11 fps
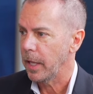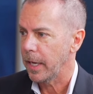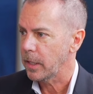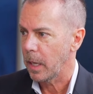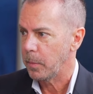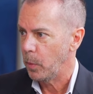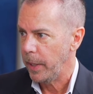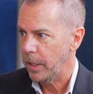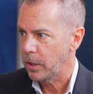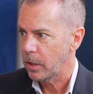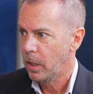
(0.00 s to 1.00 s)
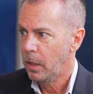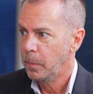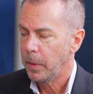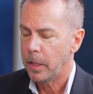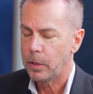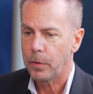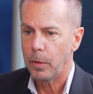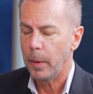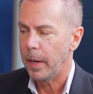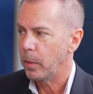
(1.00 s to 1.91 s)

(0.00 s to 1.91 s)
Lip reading: in the next couple of weeks. It's for